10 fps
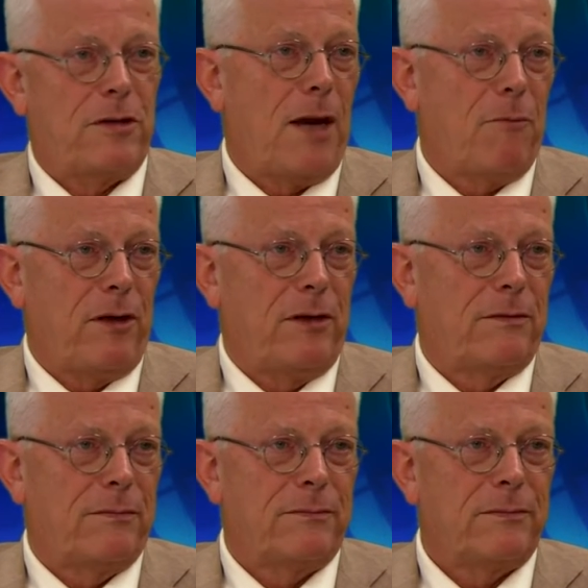time on
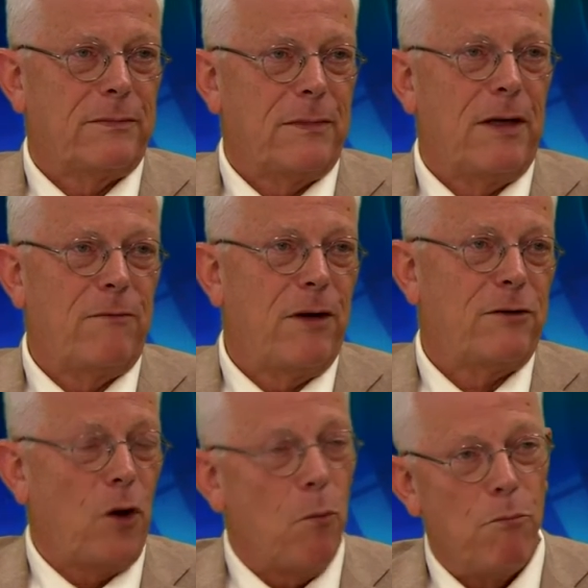it and were
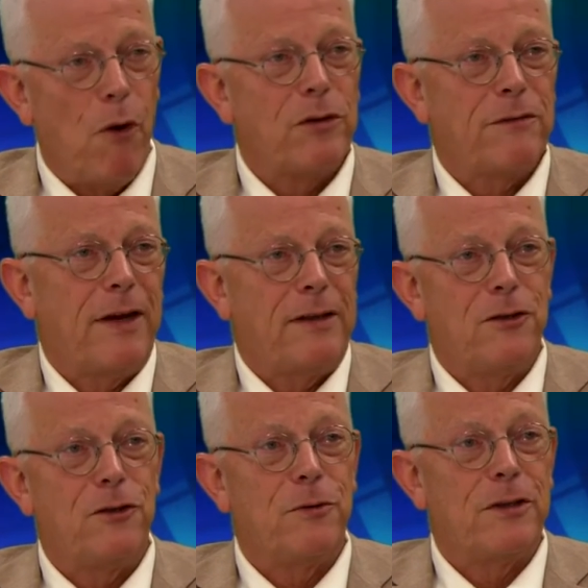so motivated
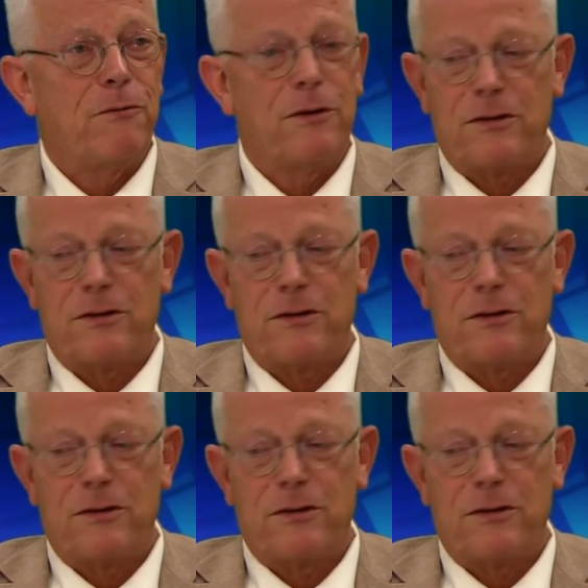to do it.